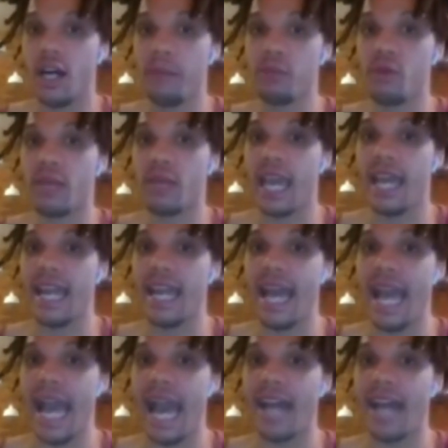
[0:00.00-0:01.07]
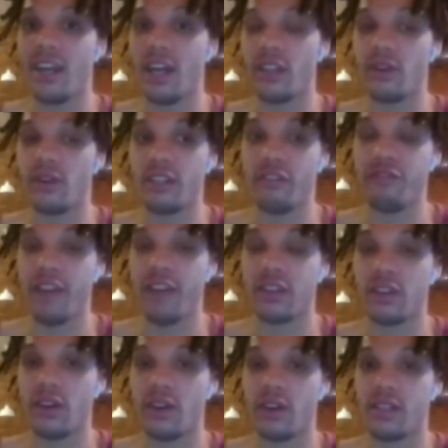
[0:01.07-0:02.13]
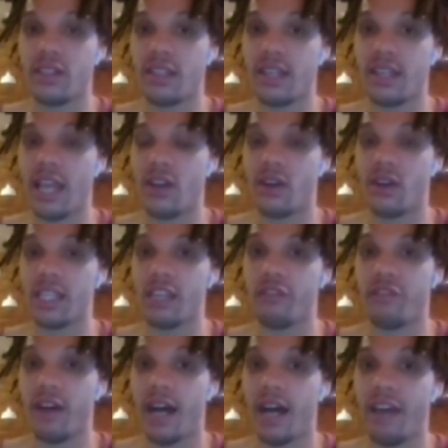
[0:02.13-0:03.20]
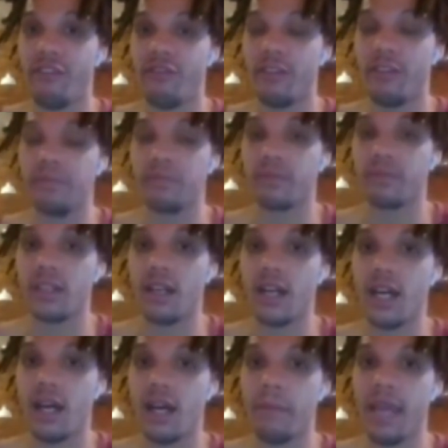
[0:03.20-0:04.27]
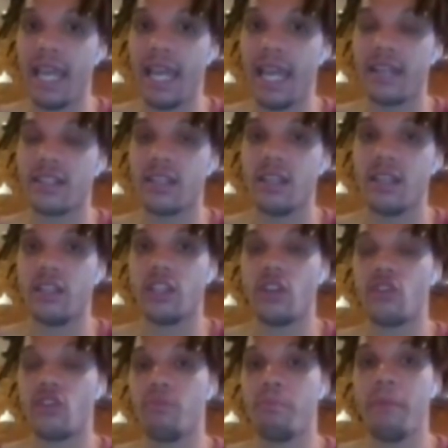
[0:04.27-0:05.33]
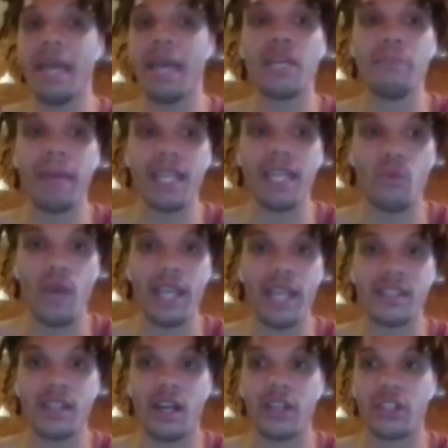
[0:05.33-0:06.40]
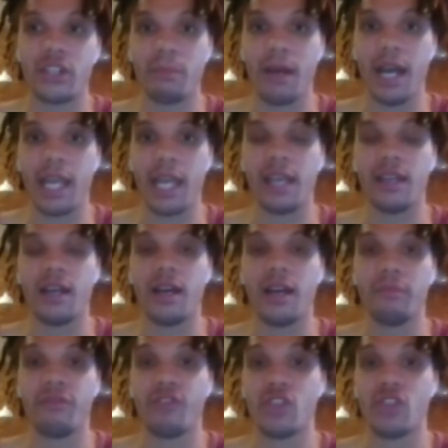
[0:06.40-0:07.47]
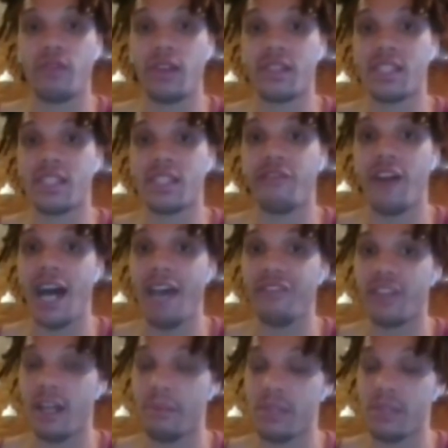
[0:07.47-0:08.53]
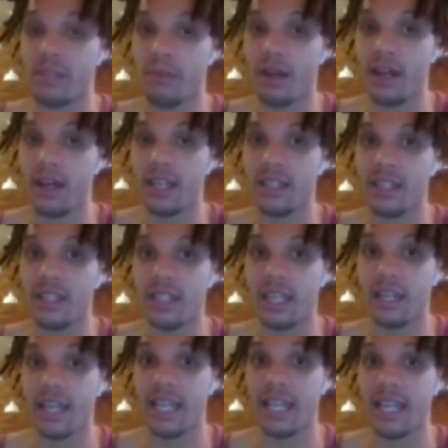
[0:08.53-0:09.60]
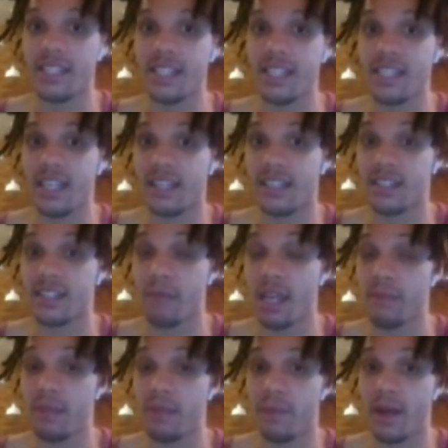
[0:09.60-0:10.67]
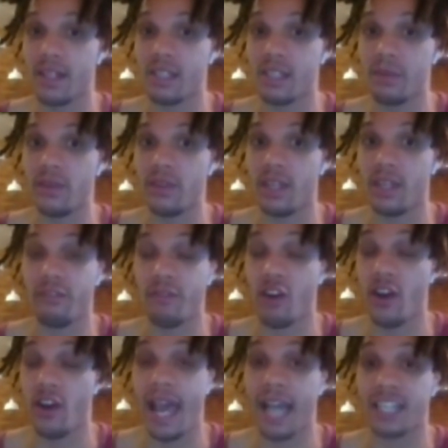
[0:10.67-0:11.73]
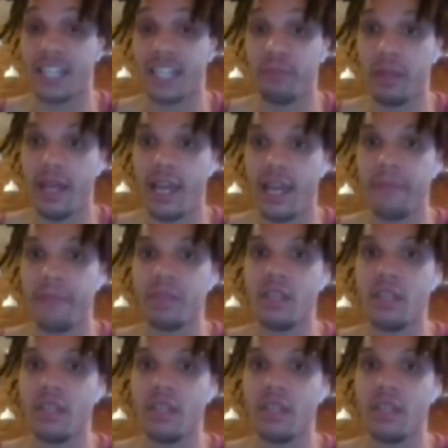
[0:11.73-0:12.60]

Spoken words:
You can't add another defender to the knight on e5. And there are many, many ways to undermine it. First of all, c5 comes to mind, and then knight c6 might be a possibility, a very active play.